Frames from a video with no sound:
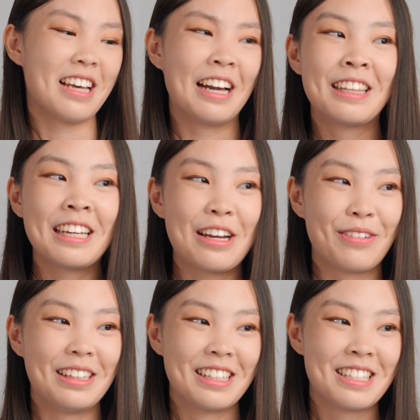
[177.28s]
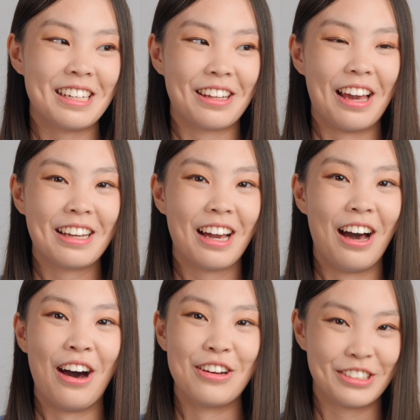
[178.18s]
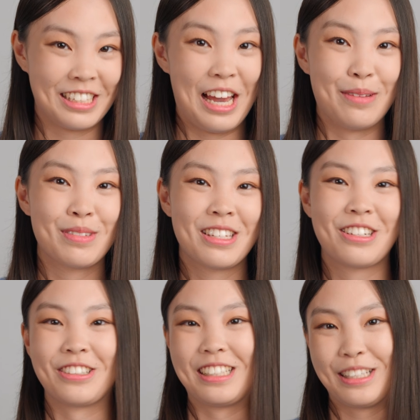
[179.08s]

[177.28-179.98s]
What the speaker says: I think I ran this thing like 100 times during